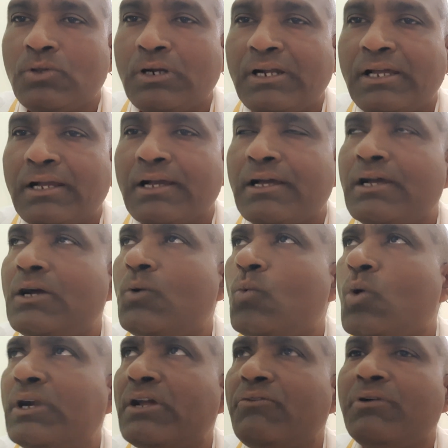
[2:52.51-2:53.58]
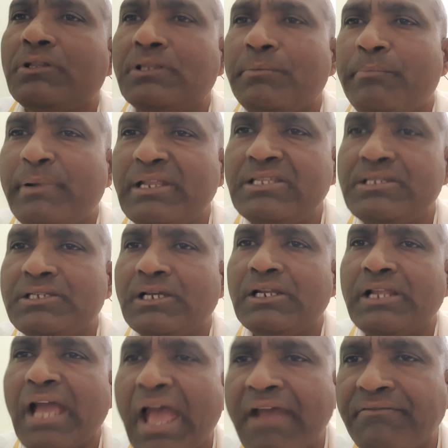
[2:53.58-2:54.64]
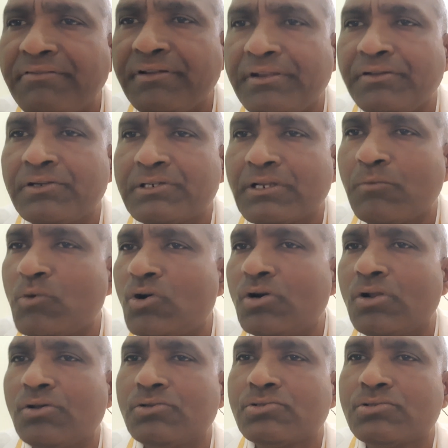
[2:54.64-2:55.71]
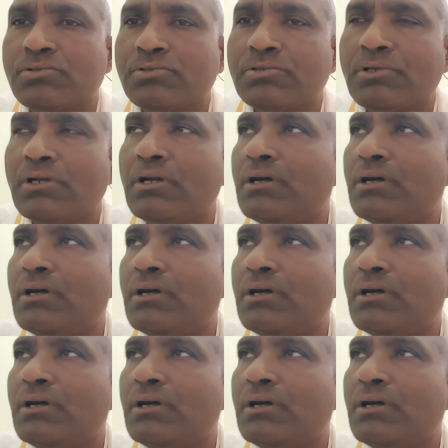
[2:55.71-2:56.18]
dondakaya, whatever the brinjal, every tomatoes,